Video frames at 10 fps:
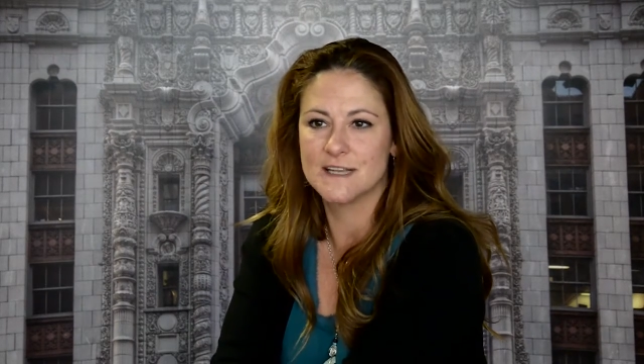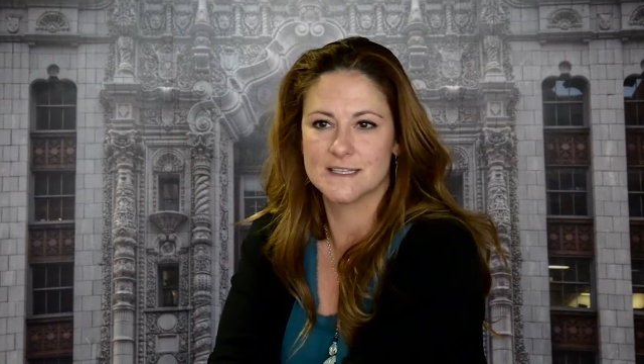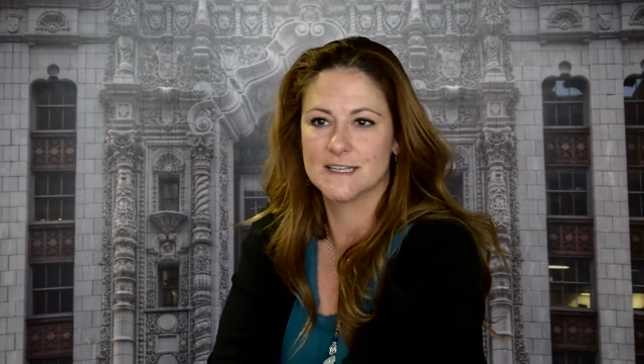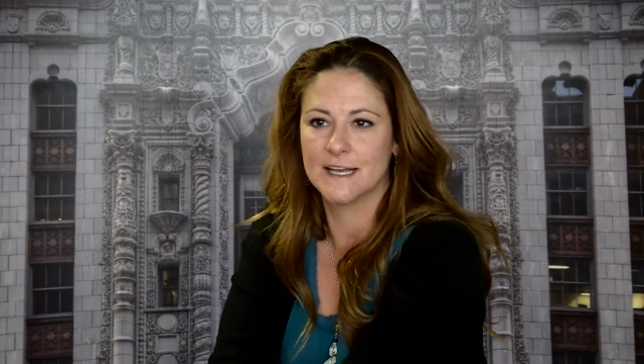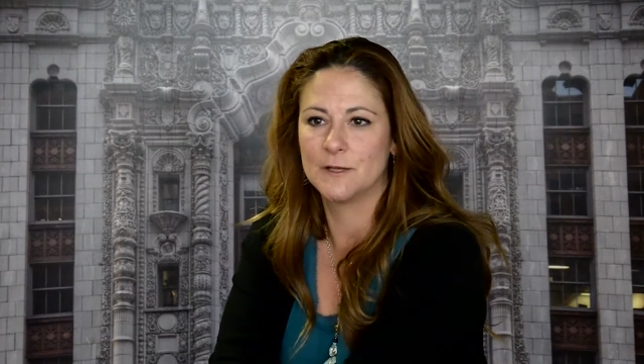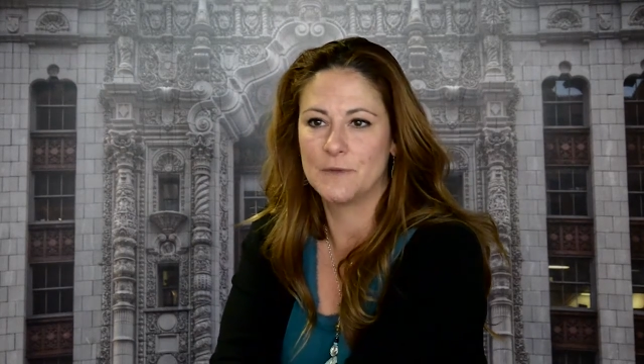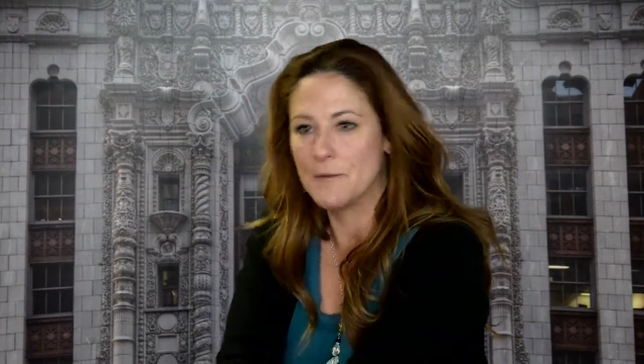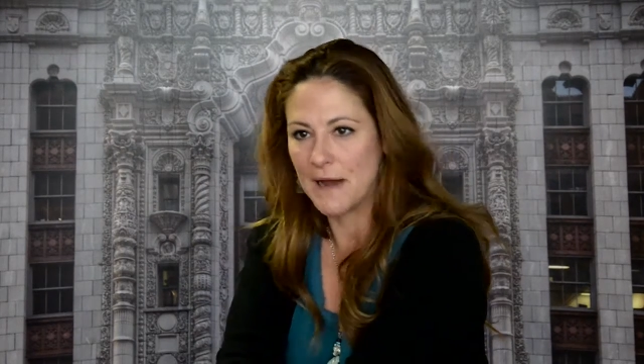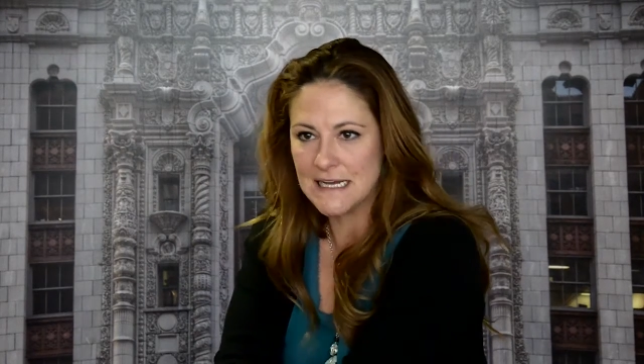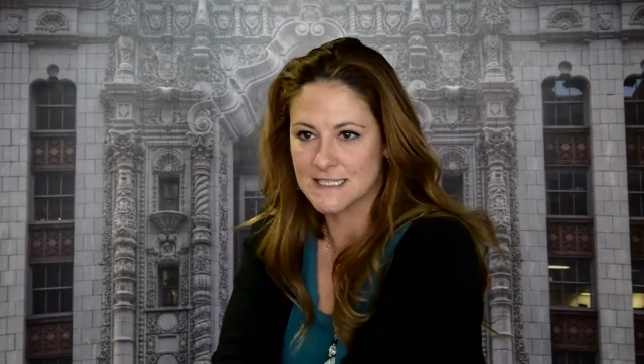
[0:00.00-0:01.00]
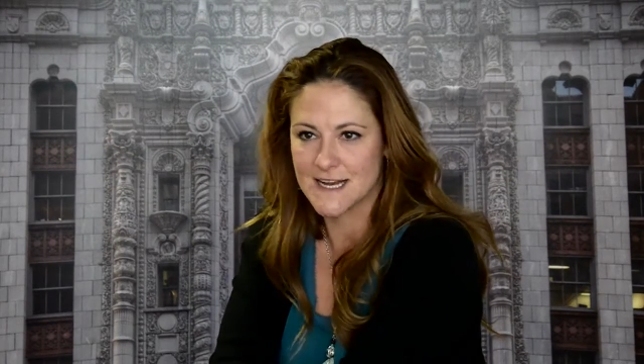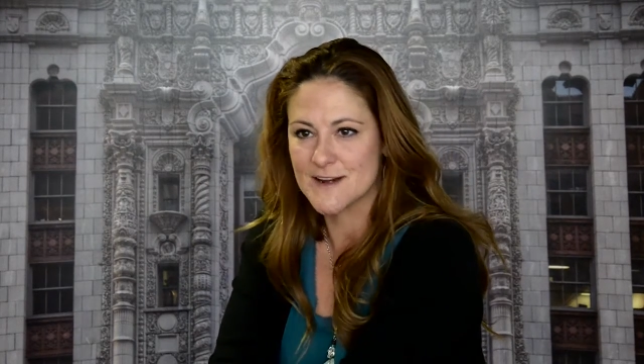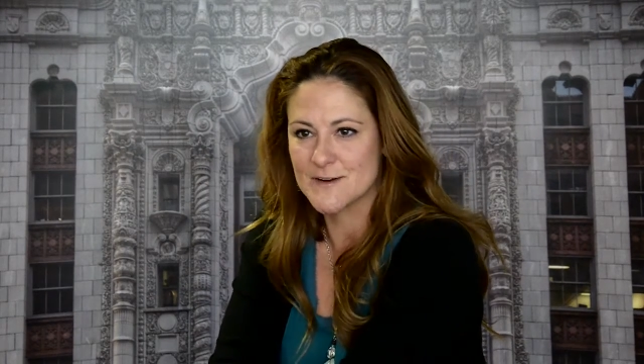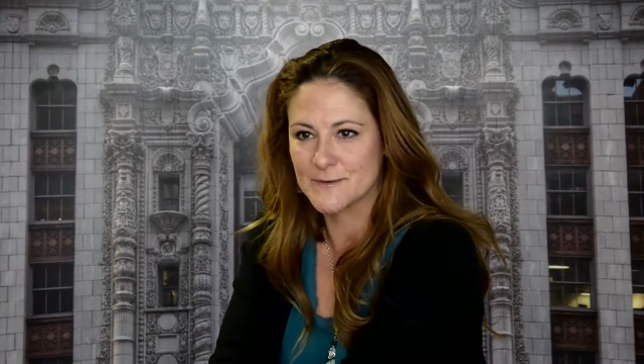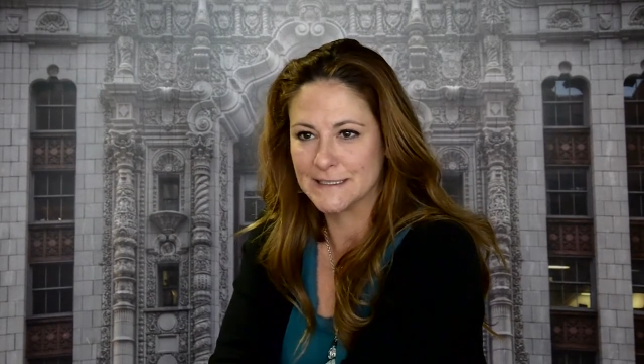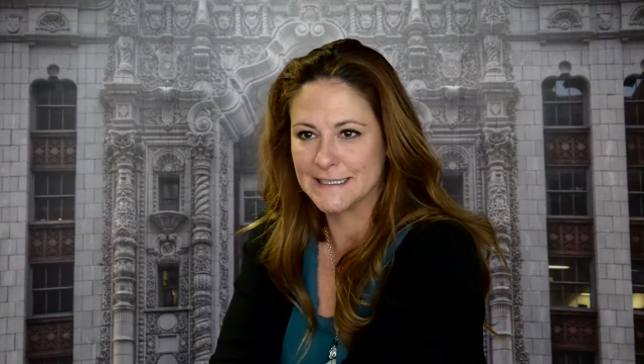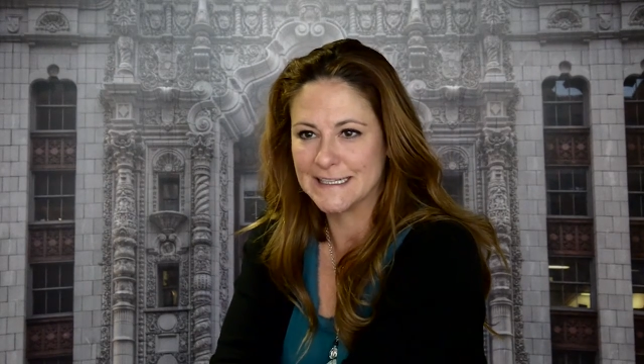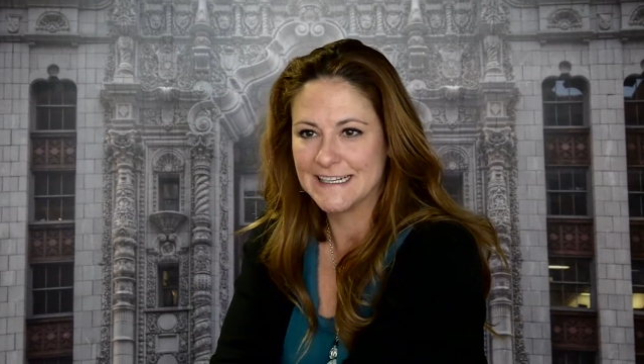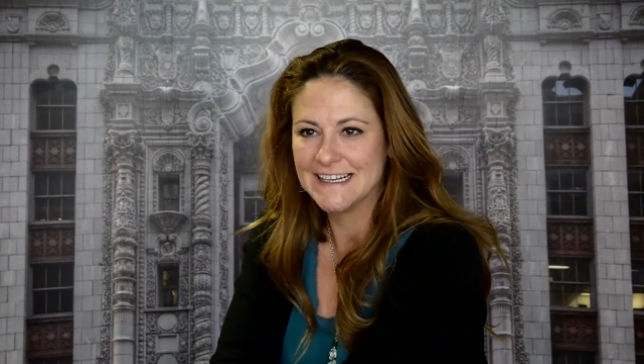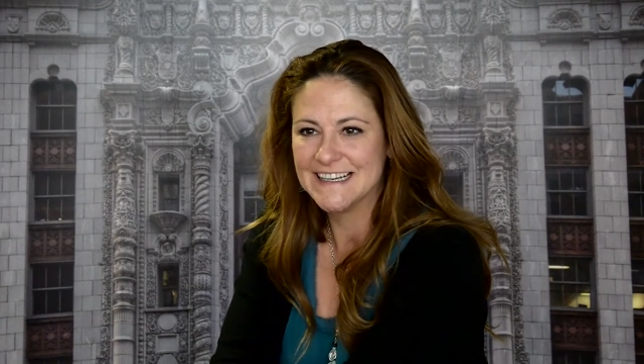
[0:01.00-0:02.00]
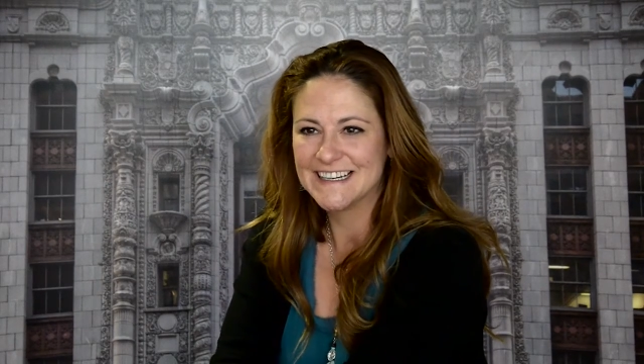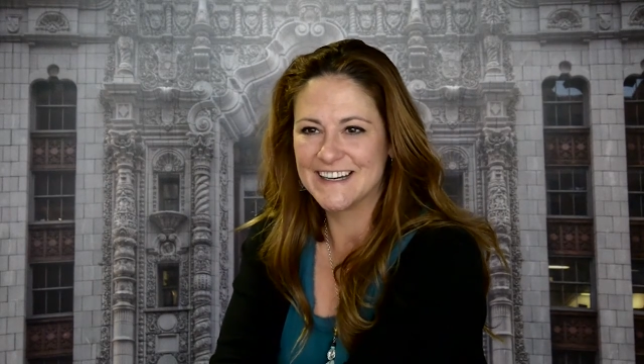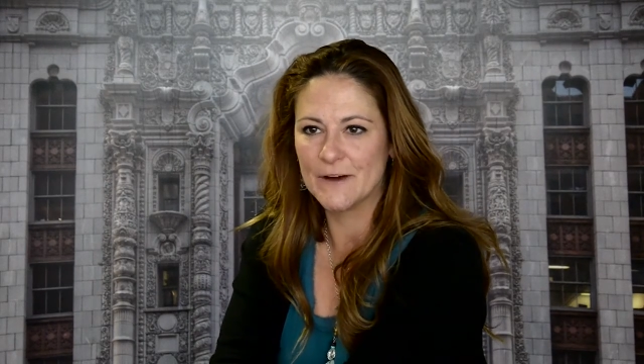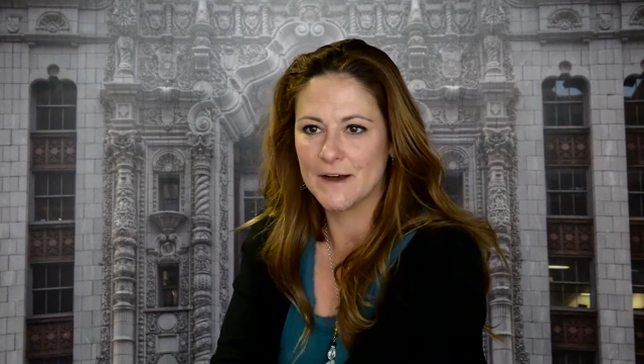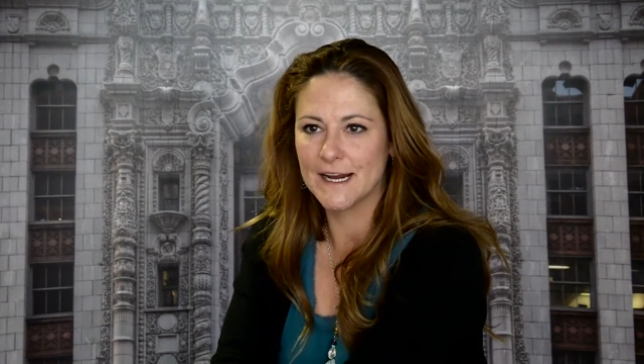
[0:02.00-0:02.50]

doesn't let you be a bystander, really, you know.